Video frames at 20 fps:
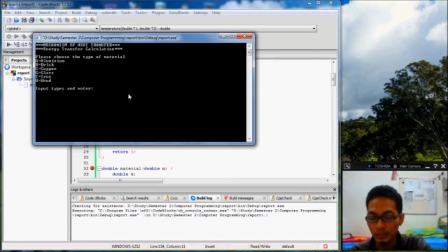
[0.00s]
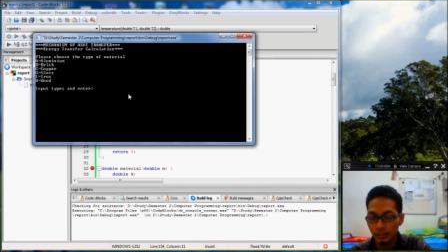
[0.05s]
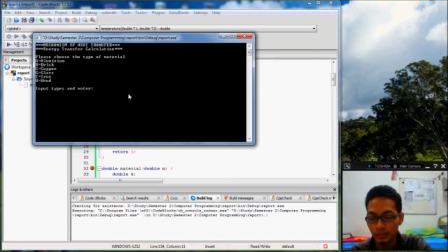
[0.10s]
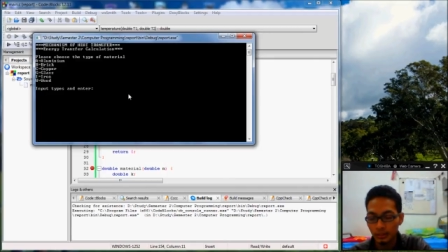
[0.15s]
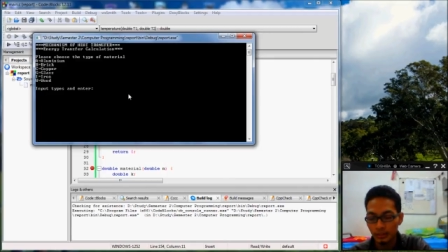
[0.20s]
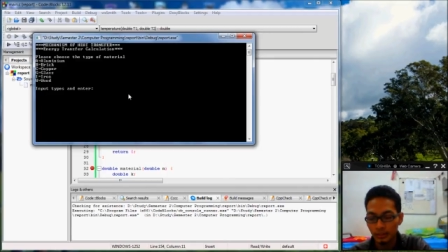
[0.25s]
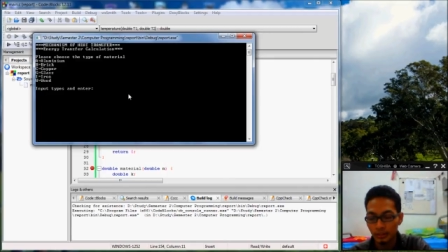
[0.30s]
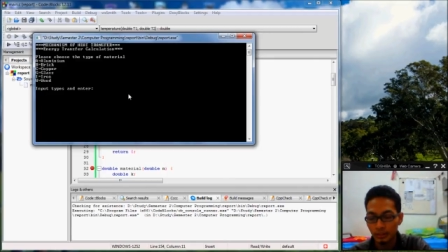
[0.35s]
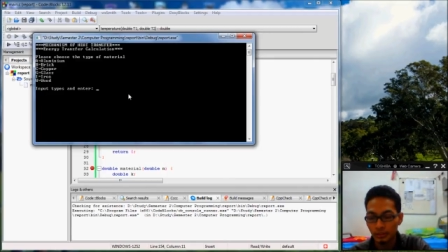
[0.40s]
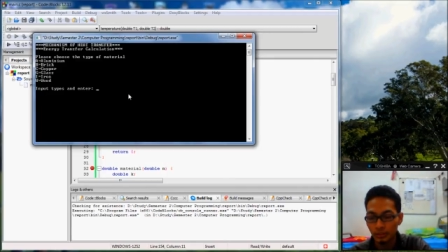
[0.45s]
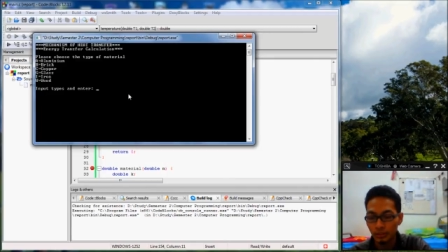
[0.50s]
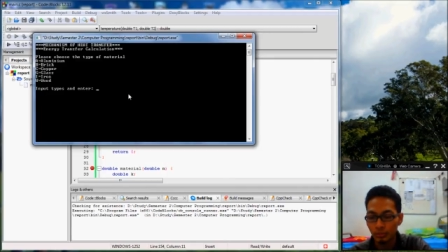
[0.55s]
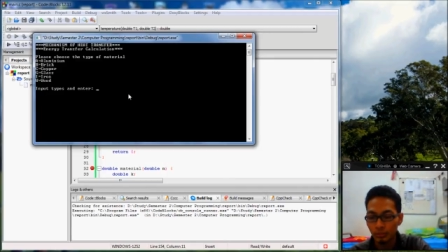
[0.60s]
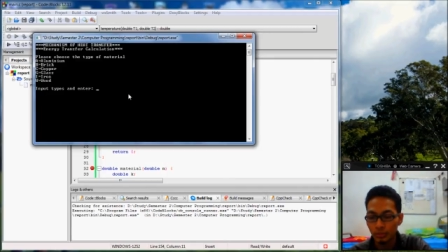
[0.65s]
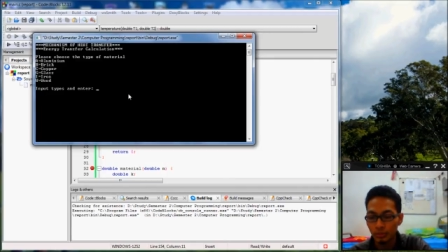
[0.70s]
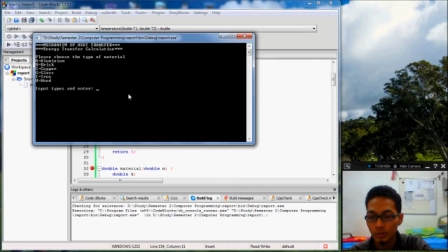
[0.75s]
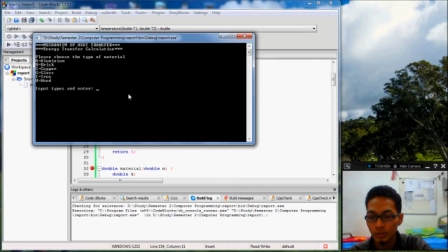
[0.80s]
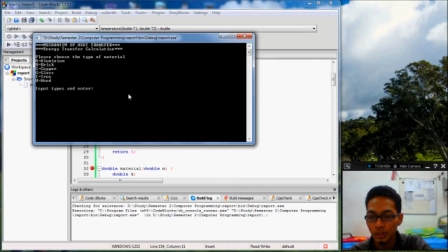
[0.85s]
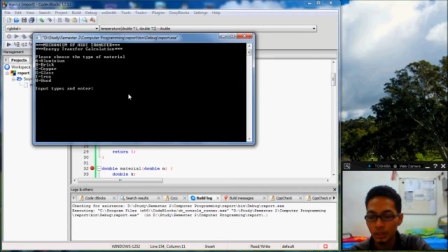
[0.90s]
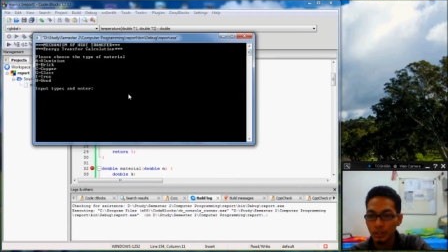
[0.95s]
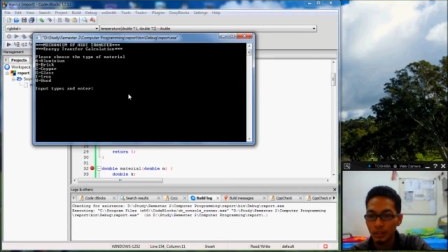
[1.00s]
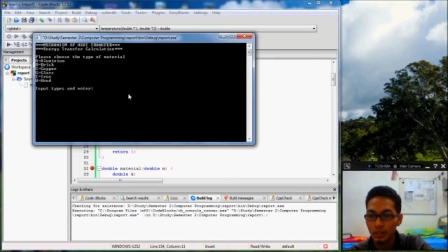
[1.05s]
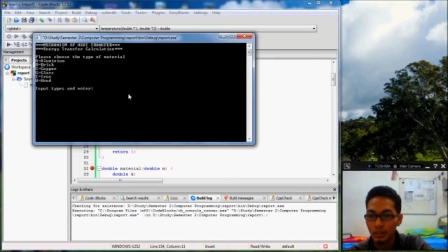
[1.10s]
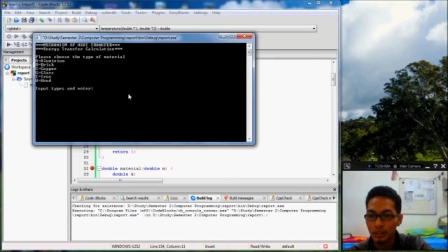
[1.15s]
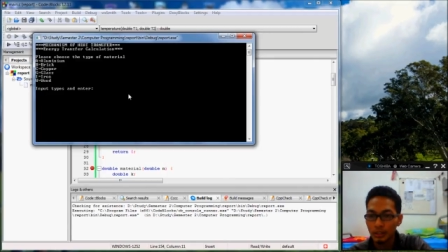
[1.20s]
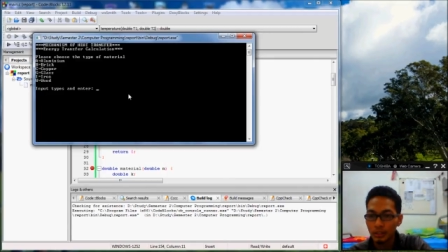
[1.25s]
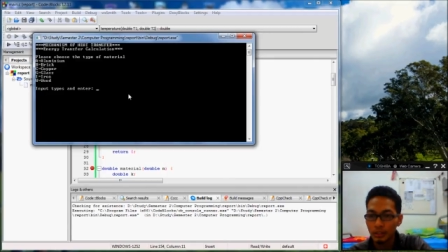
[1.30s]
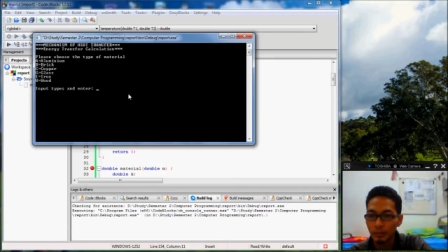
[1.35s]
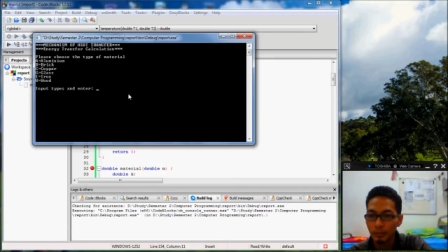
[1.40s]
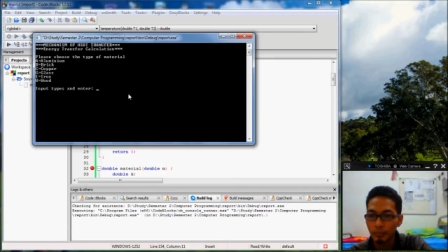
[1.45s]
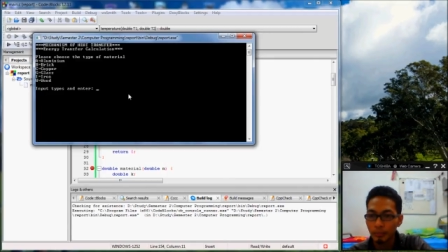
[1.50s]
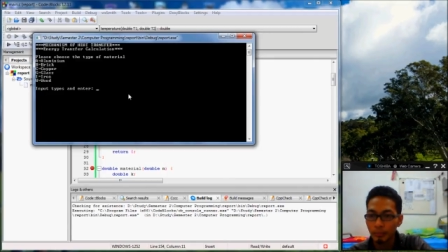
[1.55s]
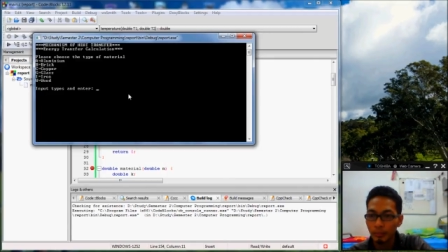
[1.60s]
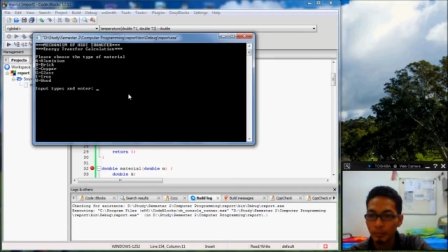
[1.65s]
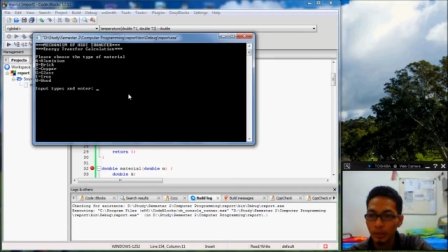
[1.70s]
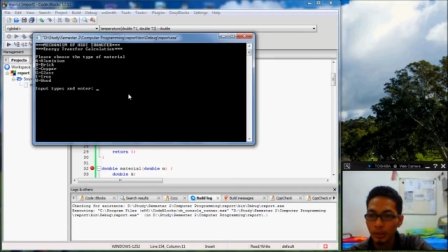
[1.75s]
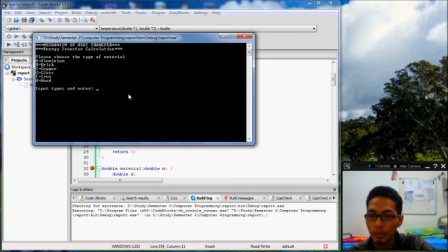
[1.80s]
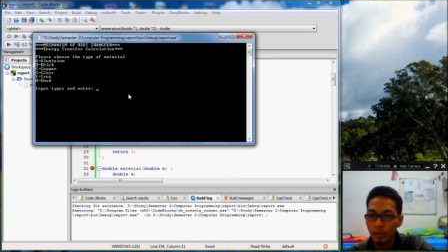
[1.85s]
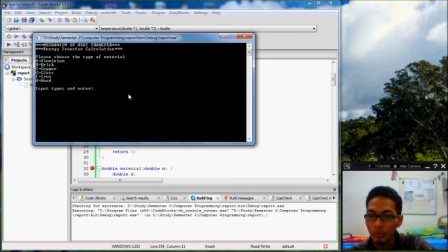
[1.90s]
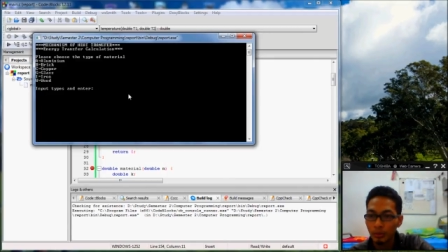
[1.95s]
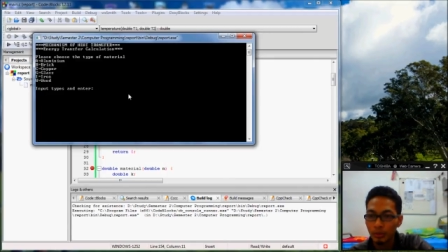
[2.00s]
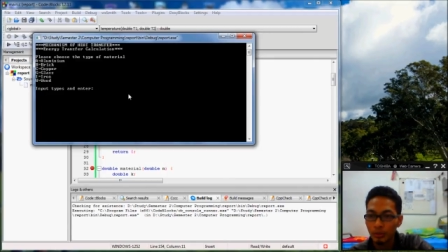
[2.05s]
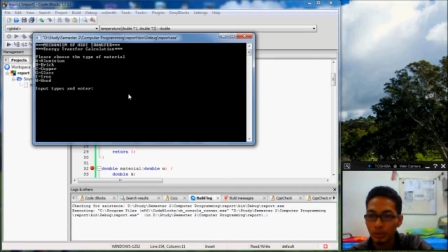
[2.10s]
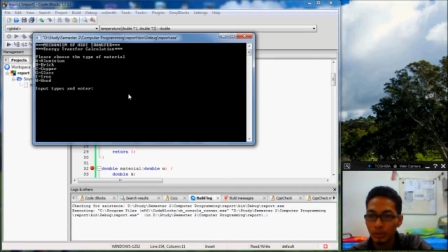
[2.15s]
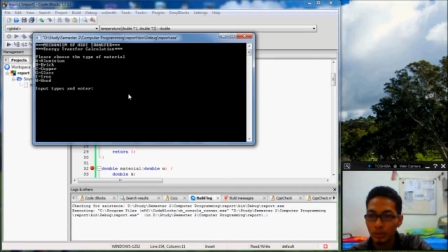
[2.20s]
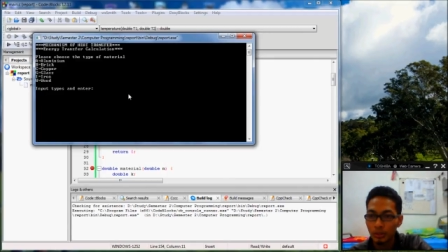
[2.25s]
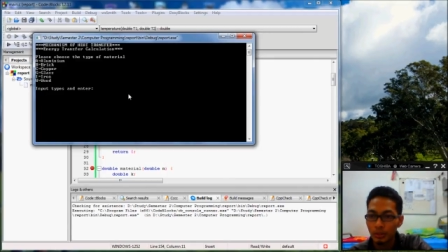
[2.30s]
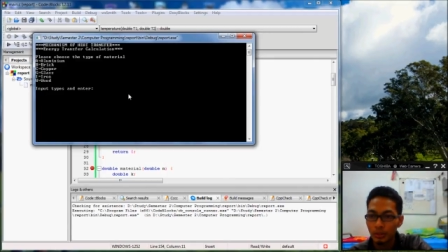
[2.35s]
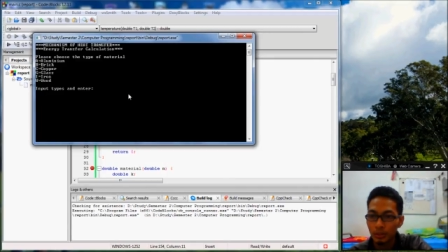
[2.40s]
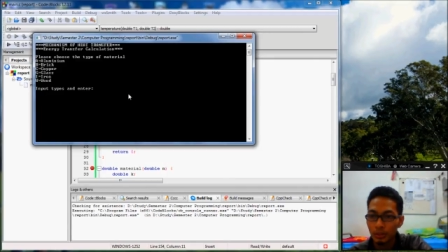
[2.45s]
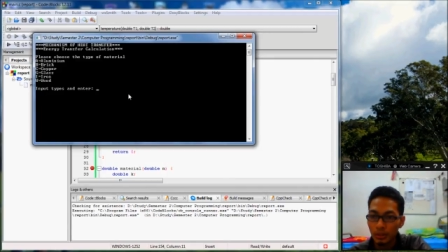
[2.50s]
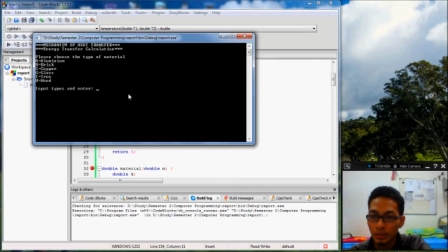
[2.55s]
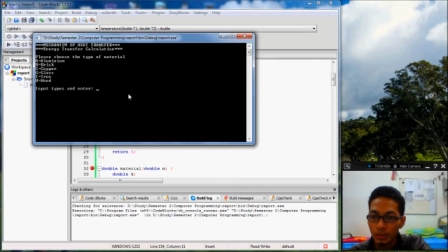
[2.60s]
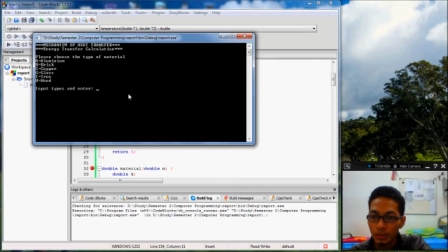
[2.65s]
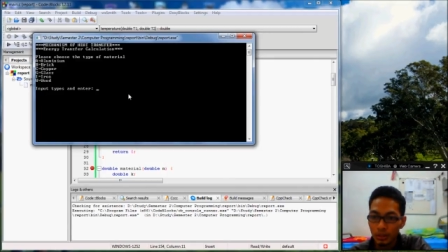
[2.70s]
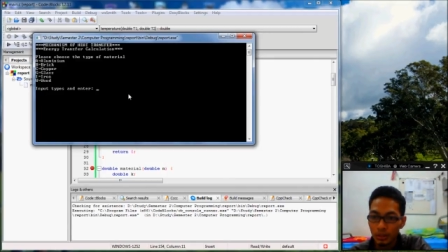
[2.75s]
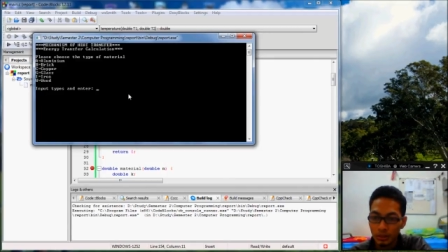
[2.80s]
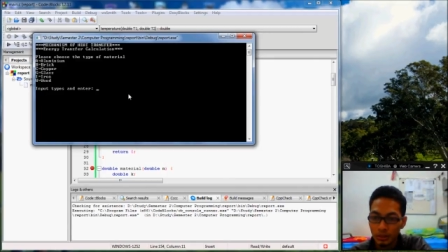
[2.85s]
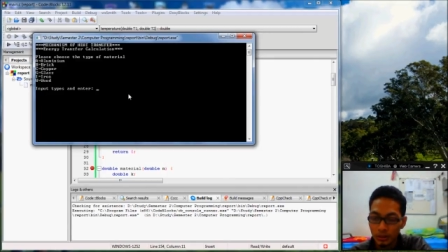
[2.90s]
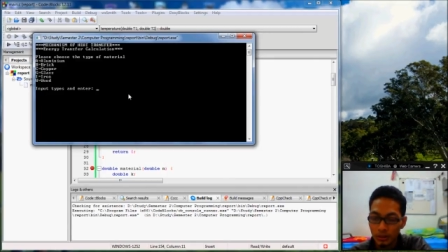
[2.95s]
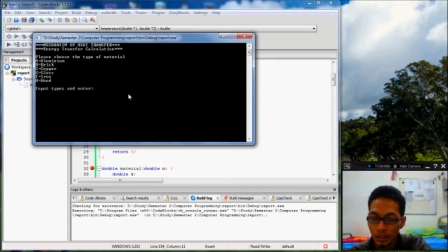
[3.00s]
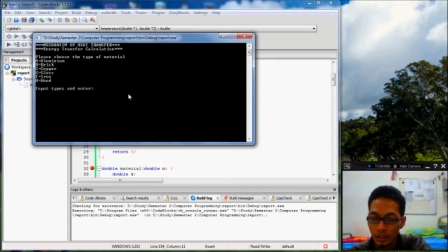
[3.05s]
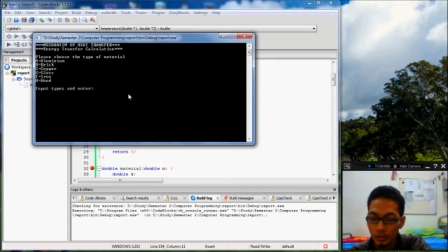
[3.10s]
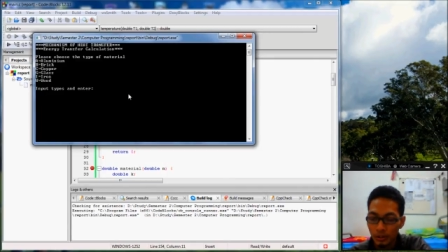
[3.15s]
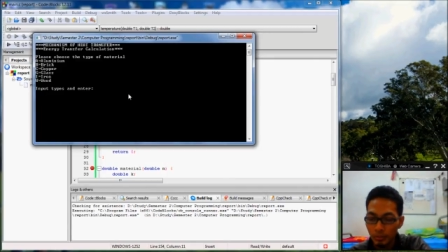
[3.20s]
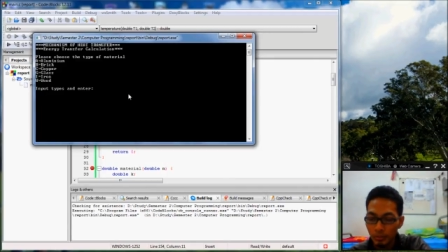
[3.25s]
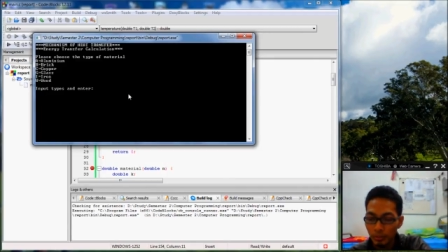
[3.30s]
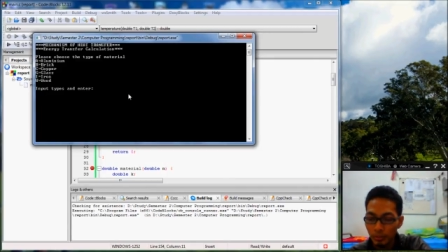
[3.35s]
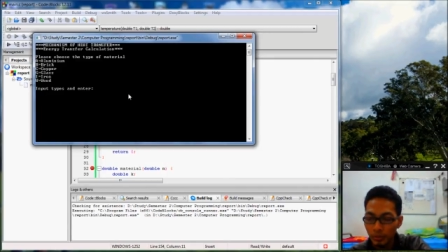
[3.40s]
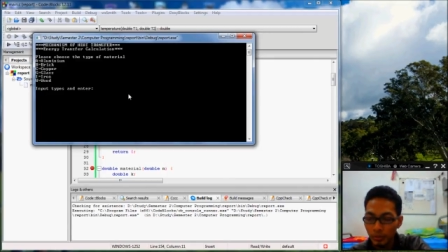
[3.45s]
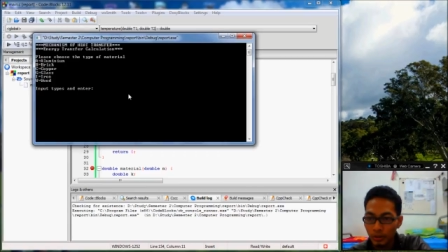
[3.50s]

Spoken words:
So we just example, we just put